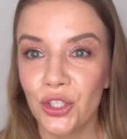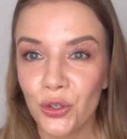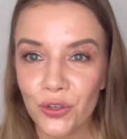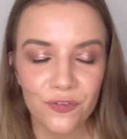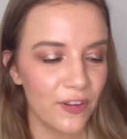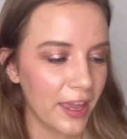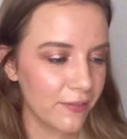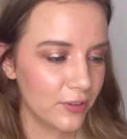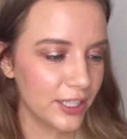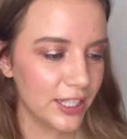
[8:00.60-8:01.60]
your
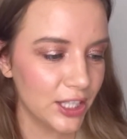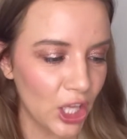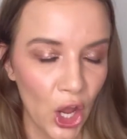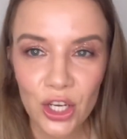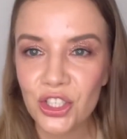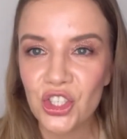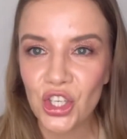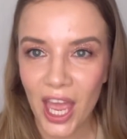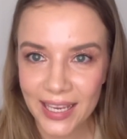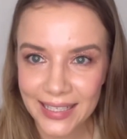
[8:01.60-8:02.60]
favorite
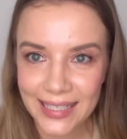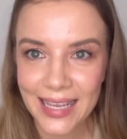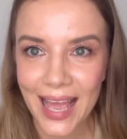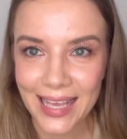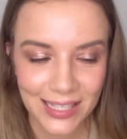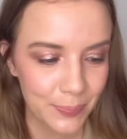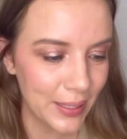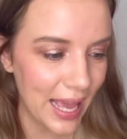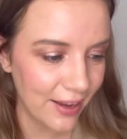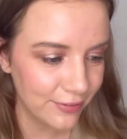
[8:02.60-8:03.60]
non-shiny
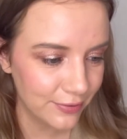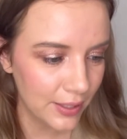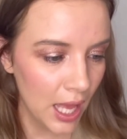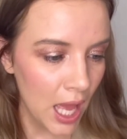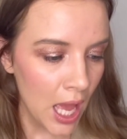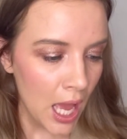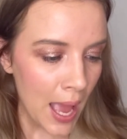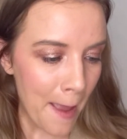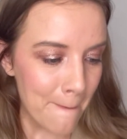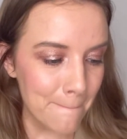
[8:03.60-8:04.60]
SPF.
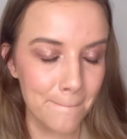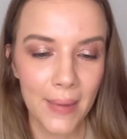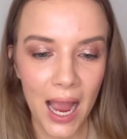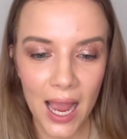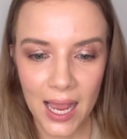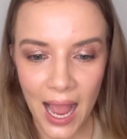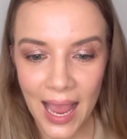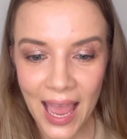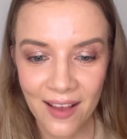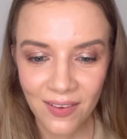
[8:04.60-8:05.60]

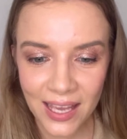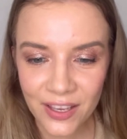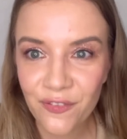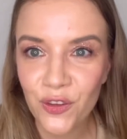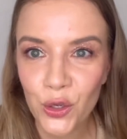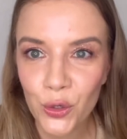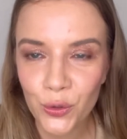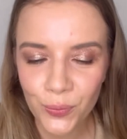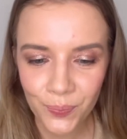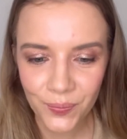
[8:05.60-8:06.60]
I have like
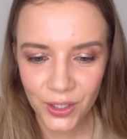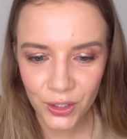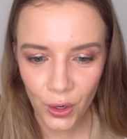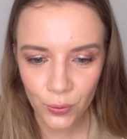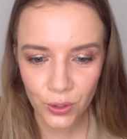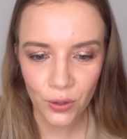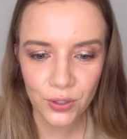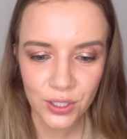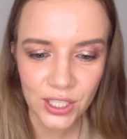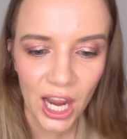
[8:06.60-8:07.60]
few, you know,
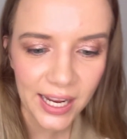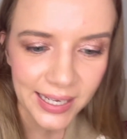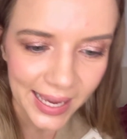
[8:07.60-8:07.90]
non-shiny